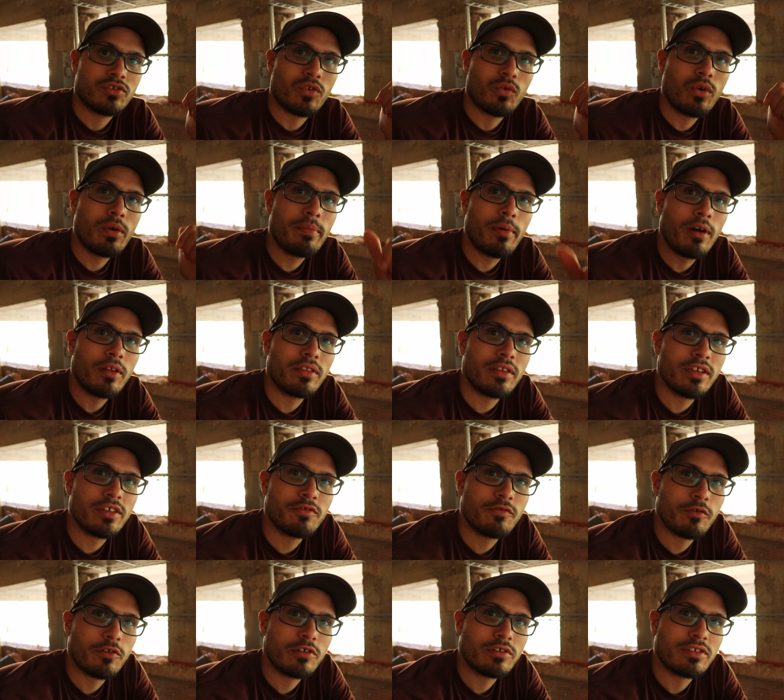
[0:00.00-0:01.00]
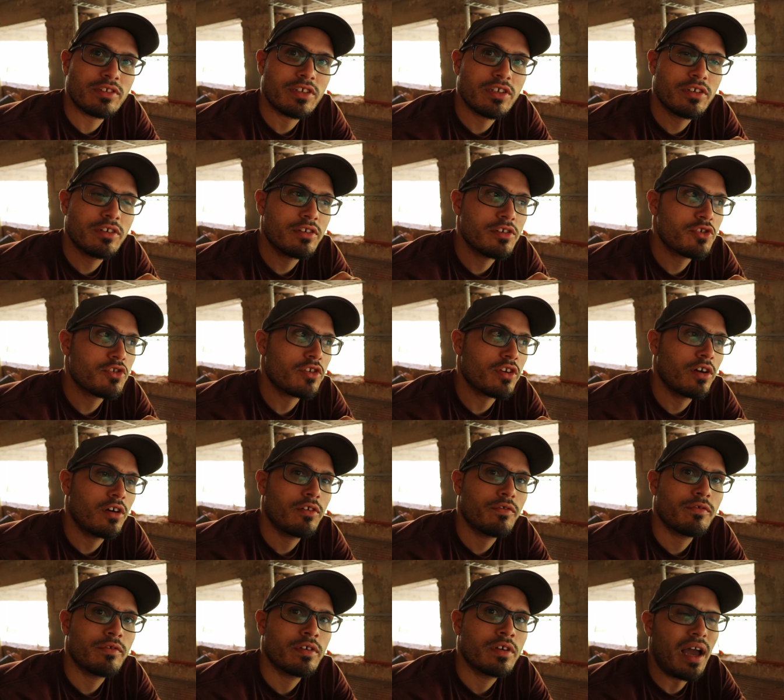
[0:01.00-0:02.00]
So we bought this four tier
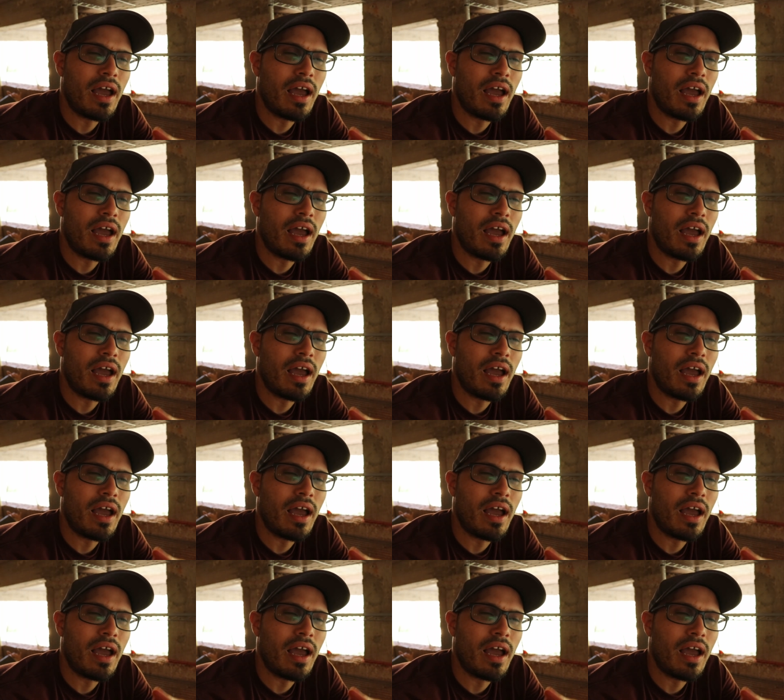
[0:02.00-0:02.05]
shelf,